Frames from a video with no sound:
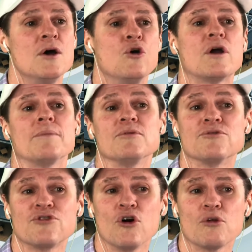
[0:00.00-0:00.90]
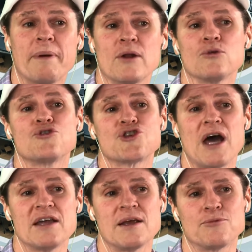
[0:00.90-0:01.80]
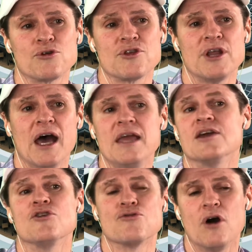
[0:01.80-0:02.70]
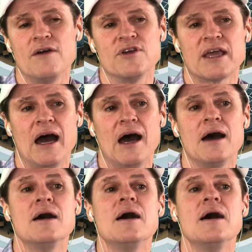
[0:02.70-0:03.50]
hook up some solar panels, charge up during the day, you can drive your car,